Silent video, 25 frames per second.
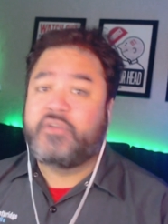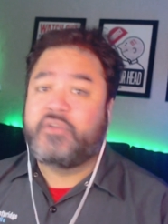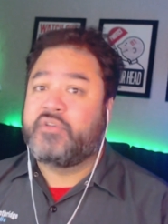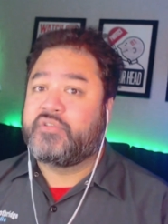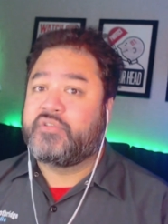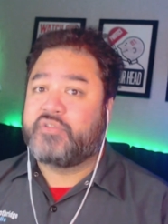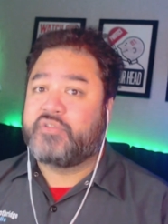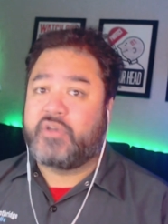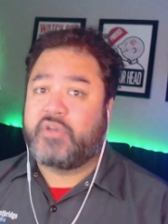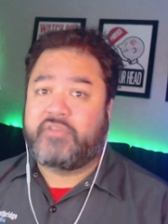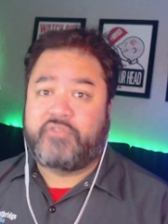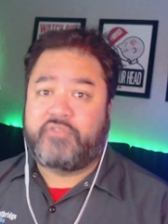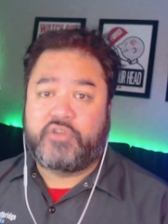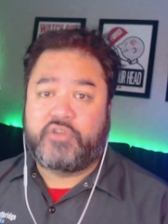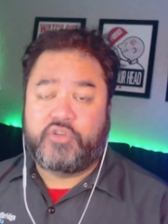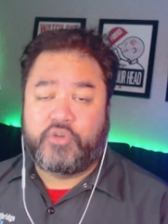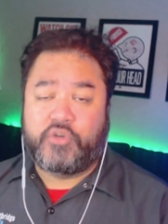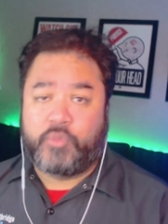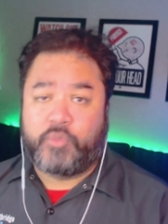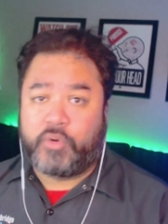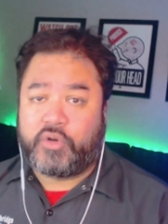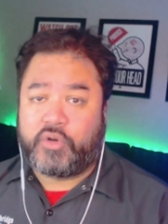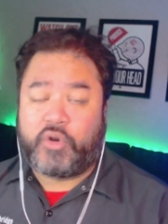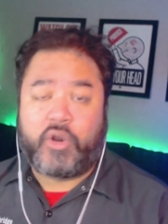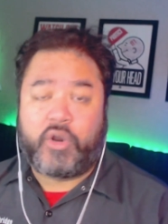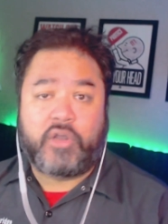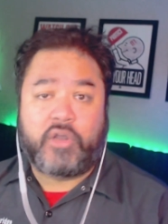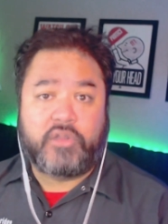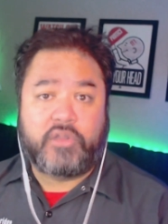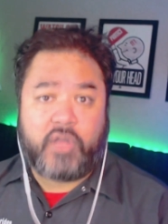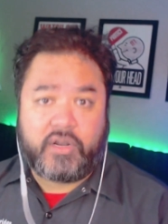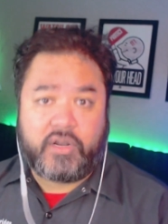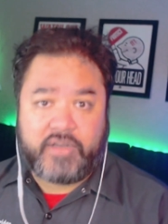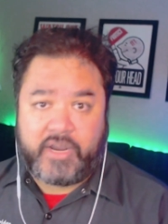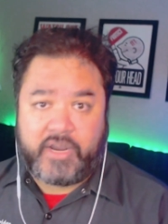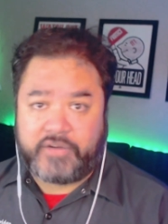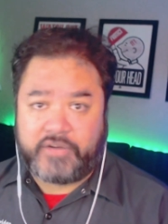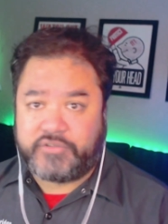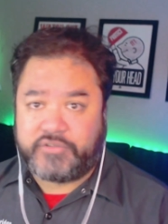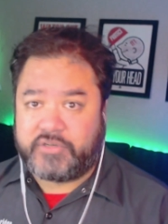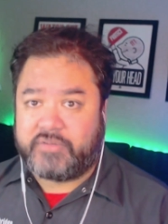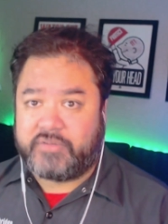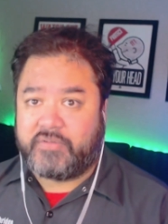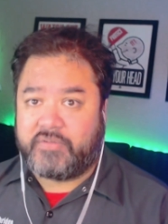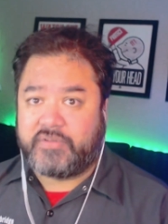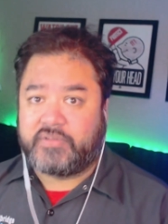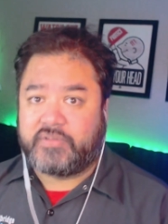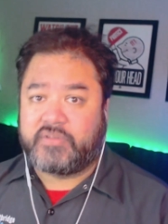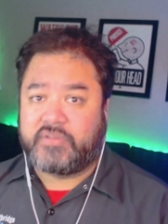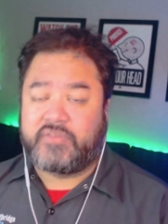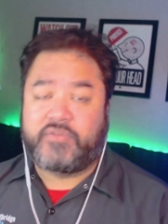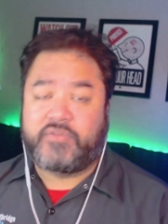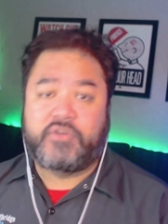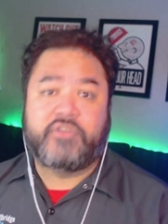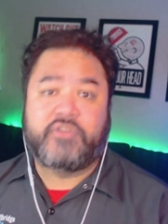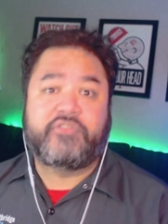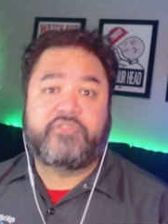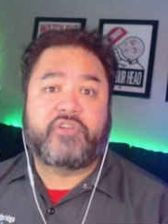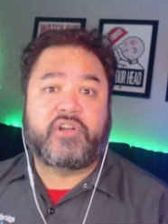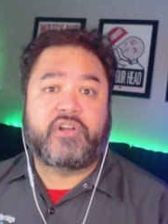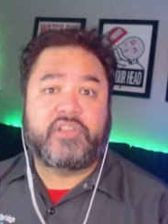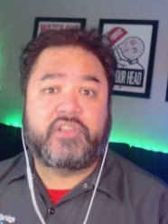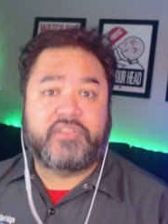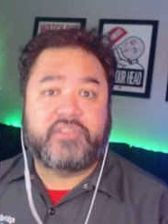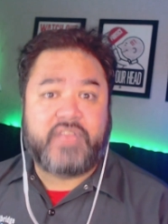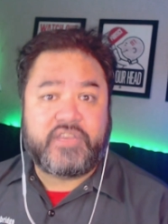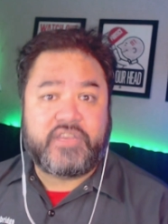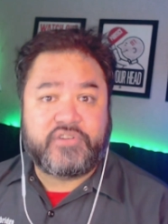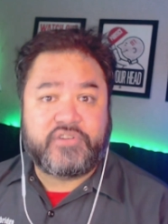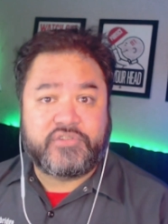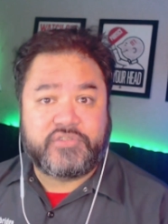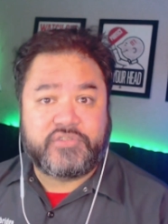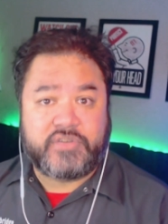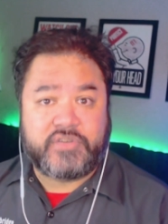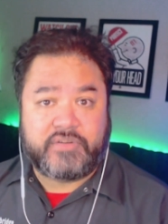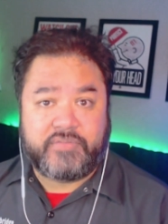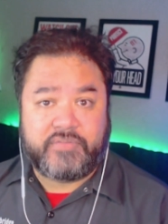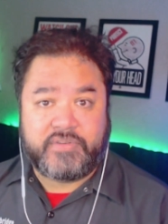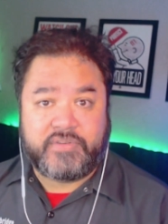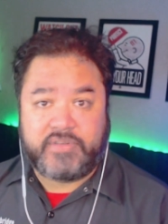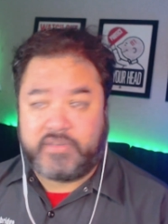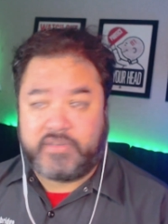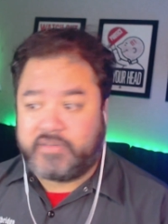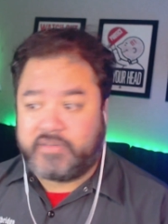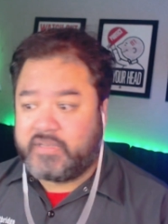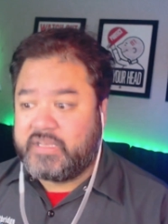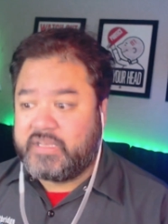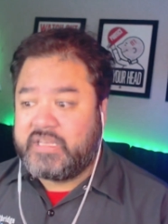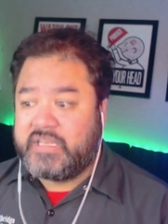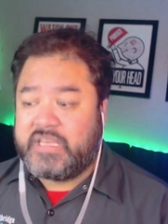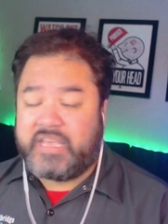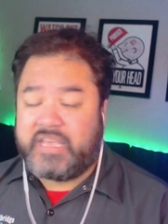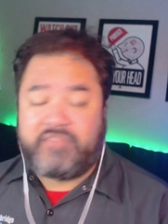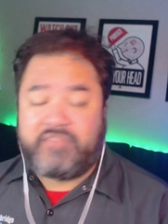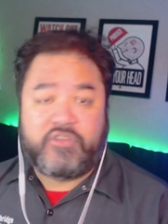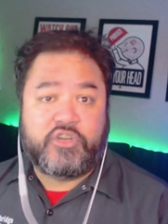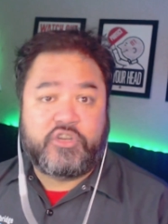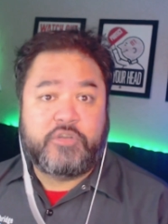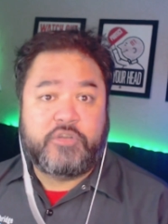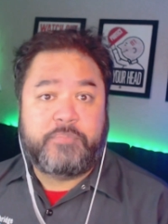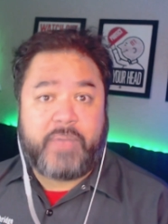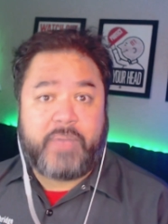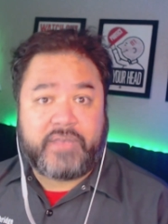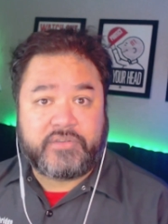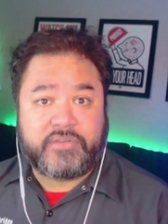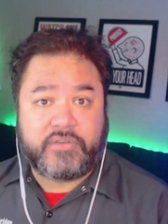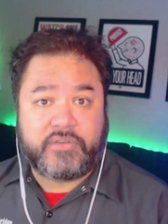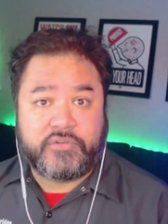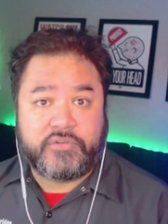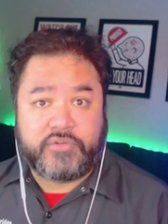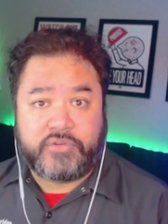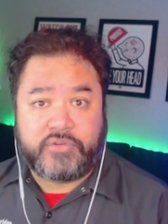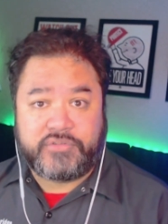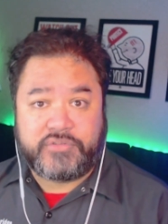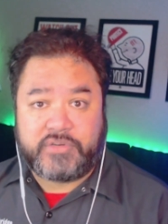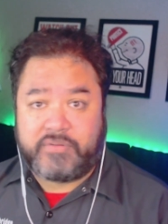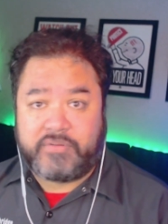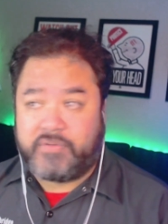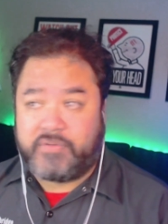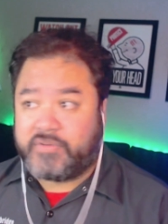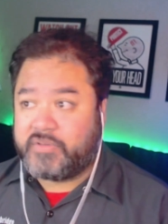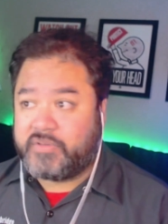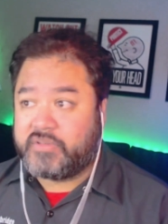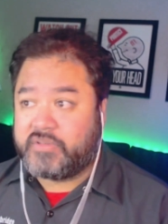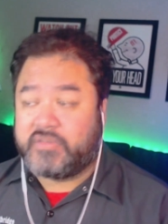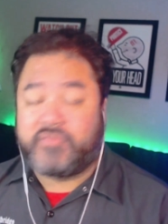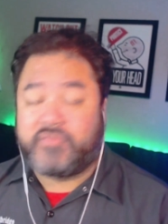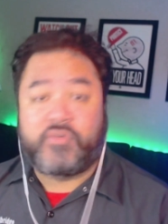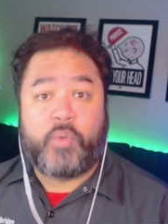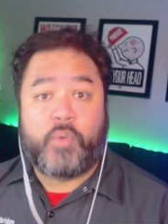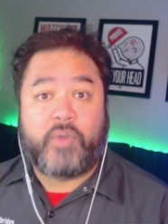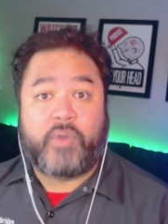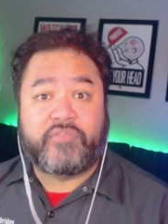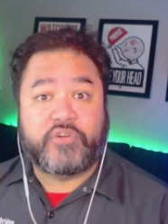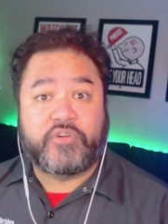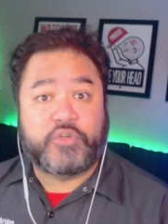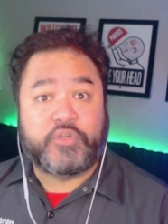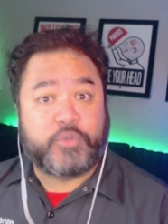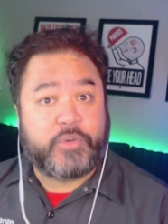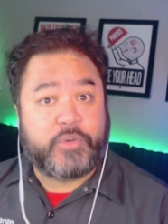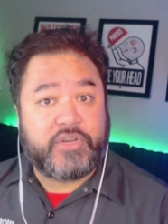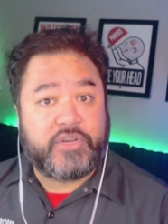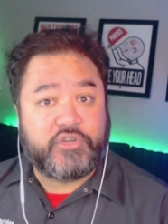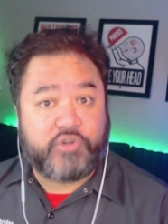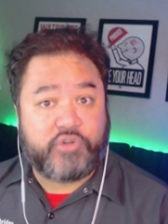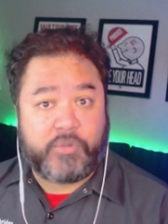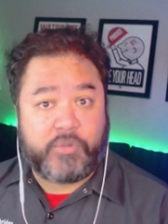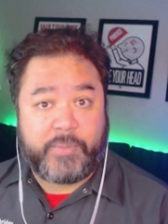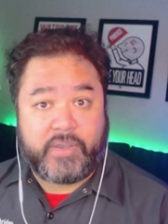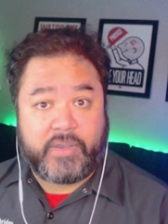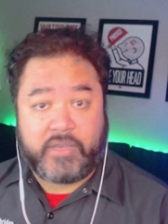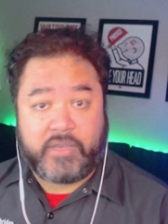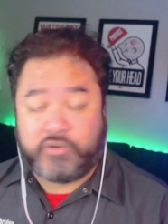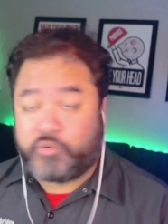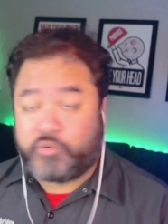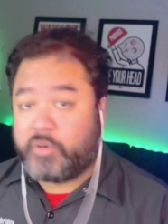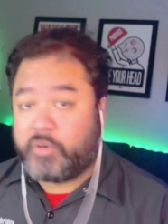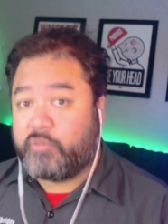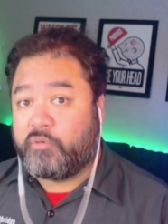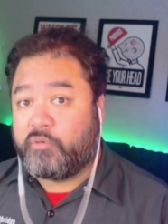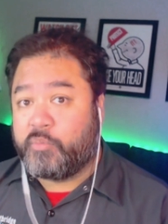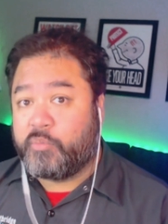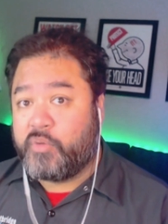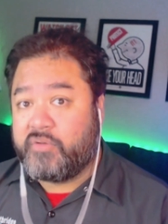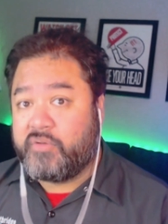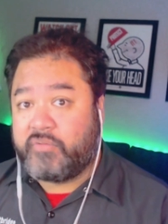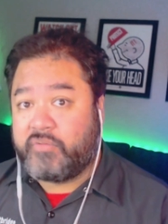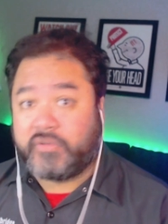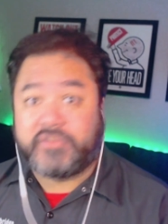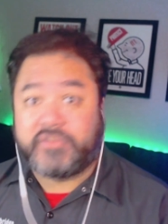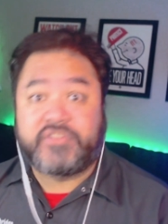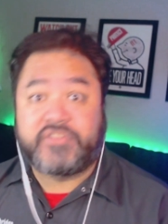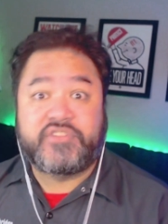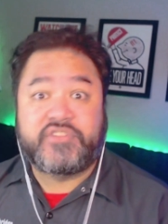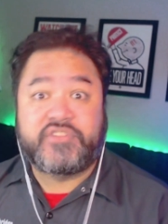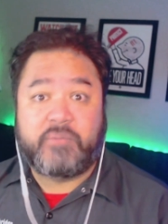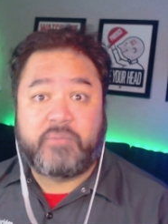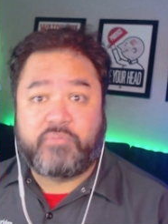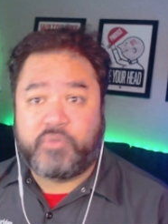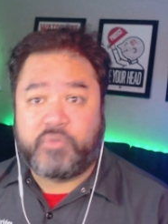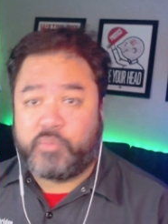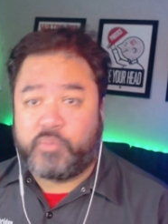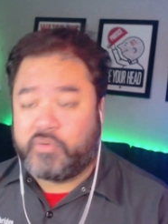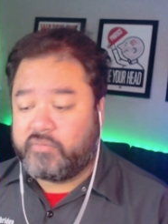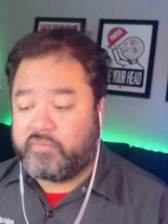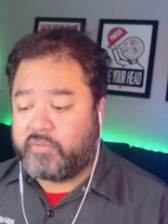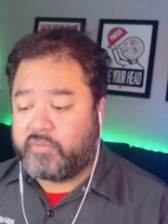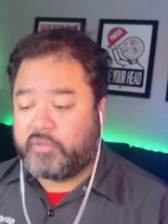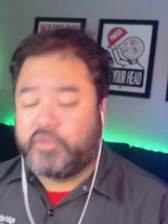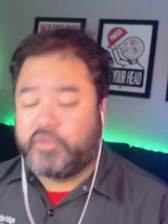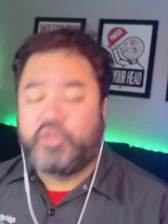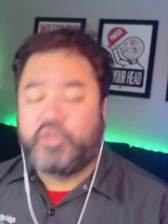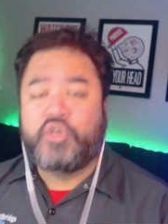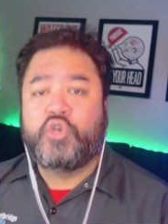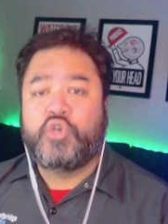So if you do recurring lawn care services, if you do fertilization services, if you do pest control services, if you offer tree trimming and tree removal and stump removal,